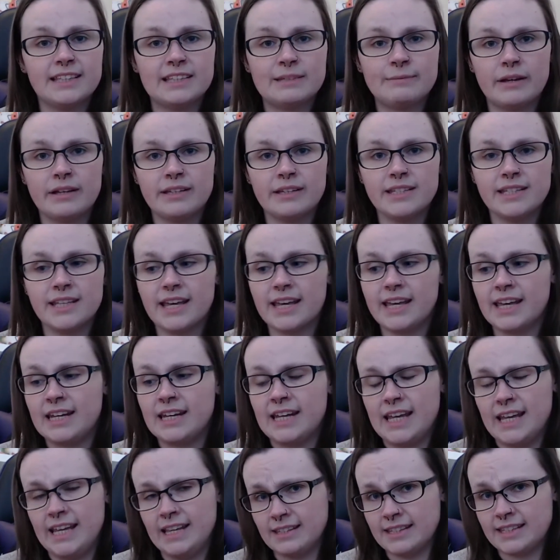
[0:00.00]
smells like an
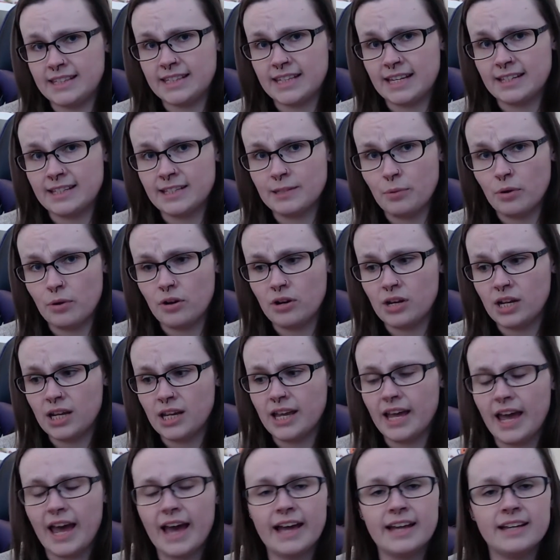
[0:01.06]
incense
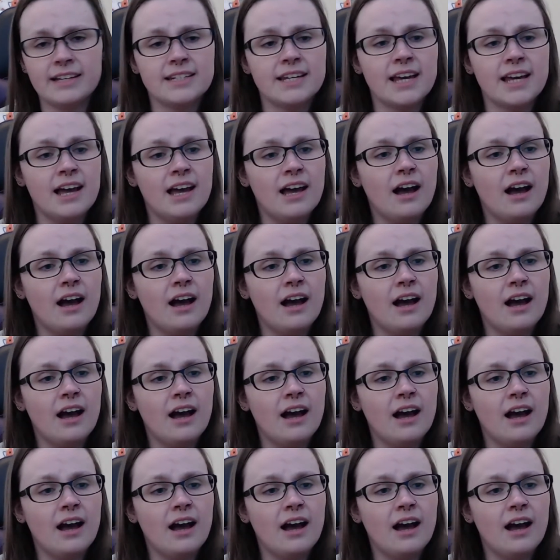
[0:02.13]
burning, and